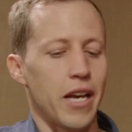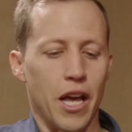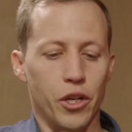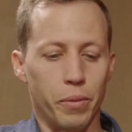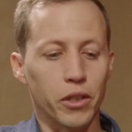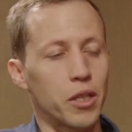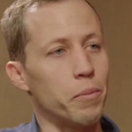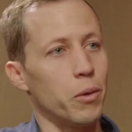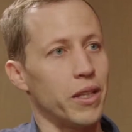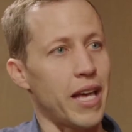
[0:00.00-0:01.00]
and build
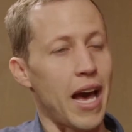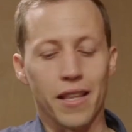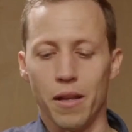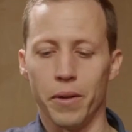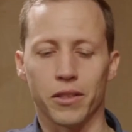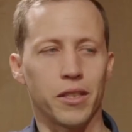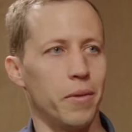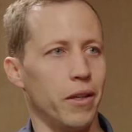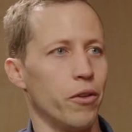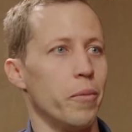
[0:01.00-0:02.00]
something with that, and then build
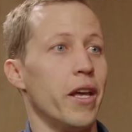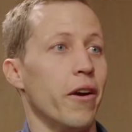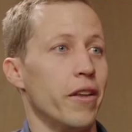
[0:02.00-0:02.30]
something from there,